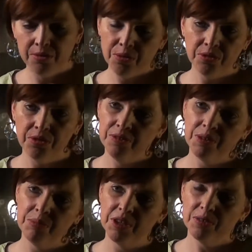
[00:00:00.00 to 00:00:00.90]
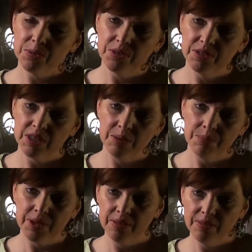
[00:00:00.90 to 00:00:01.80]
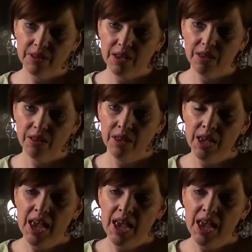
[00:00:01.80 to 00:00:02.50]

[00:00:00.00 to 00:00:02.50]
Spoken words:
and older siblings were sleeping still,